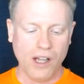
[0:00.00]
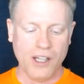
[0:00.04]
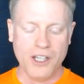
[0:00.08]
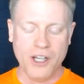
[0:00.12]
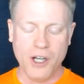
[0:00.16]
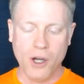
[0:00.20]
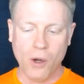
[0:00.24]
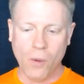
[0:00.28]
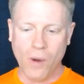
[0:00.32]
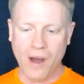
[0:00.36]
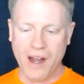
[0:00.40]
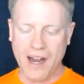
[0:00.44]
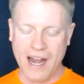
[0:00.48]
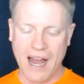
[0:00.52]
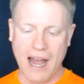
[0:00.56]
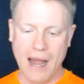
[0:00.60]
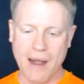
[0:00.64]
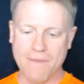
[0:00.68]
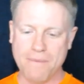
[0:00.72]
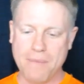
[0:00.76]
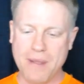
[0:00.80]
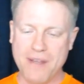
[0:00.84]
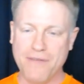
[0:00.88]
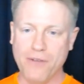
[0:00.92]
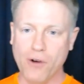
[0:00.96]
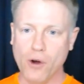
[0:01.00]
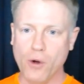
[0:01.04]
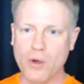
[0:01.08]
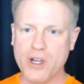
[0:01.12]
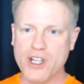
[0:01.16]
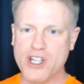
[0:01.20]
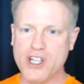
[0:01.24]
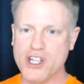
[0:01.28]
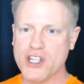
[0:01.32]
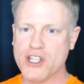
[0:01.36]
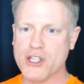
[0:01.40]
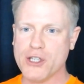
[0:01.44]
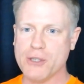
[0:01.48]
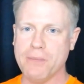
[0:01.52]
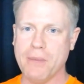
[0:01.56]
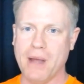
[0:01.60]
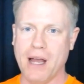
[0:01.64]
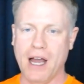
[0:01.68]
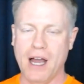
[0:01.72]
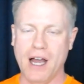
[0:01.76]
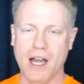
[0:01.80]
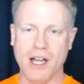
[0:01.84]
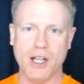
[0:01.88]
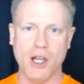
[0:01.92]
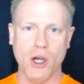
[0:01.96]
you know what? Before we just
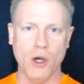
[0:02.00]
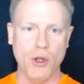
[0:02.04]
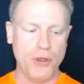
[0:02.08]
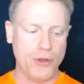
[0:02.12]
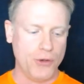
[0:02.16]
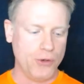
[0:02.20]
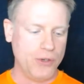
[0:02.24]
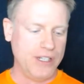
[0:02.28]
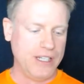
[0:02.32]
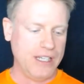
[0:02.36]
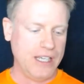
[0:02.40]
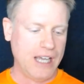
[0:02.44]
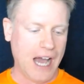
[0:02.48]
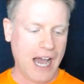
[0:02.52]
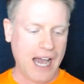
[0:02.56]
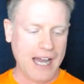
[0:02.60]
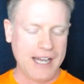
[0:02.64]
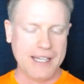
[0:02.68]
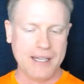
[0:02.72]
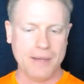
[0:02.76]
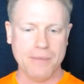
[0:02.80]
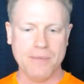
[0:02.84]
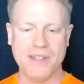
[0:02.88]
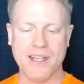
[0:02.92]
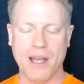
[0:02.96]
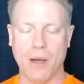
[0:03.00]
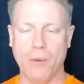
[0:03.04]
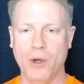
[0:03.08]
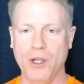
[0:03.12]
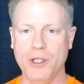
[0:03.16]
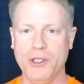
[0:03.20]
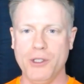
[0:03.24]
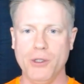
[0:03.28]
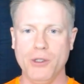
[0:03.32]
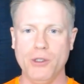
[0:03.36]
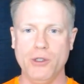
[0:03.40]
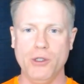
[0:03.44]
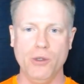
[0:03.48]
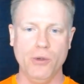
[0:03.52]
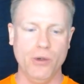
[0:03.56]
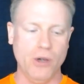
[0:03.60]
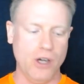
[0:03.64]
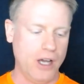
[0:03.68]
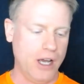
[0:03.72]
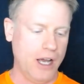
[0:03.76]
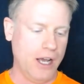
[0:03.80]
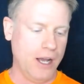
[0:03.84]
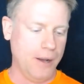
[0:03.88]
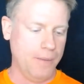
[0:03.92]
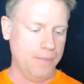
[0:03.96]
go through the items, I want to do
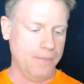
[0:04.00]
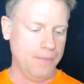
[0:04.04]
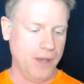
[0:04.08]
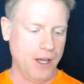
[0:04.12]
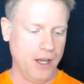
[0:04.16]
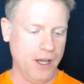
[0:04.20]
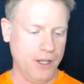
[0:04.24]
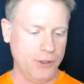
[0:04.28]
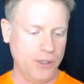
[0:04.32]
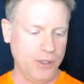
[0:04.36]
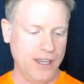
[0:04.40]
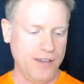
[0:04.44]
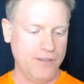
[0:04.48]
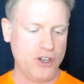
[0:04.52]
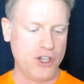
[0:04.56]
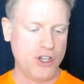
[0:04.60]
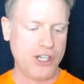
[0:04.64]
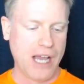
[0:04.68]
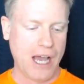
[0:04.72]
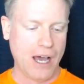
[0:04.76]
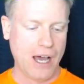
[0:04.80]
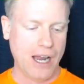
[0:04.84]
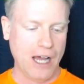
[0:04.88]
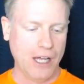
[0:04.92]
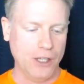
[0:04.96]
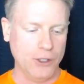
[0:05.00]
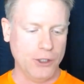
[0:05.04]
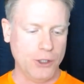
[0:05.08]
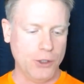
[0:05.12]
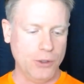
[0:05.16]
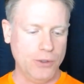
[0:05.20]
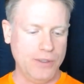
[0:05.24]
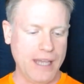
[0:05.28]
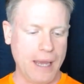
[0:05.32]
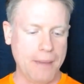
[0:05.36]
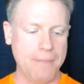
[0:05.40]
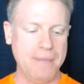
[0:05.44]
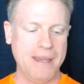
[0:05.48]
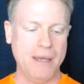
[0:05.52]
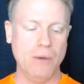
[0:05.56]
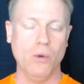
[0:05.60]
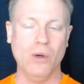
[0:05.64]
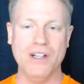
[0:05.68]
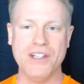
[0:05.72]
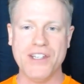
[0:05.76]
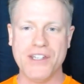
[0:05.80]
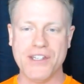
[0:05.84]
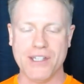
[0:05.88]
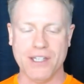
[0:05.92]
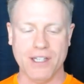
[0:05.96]
to give a shout-out to Debbie
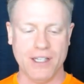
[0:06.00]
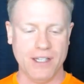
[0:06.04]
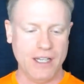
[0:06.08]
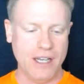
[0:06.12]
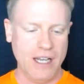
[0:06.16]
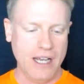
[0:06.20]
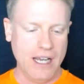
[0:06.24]
Wilson.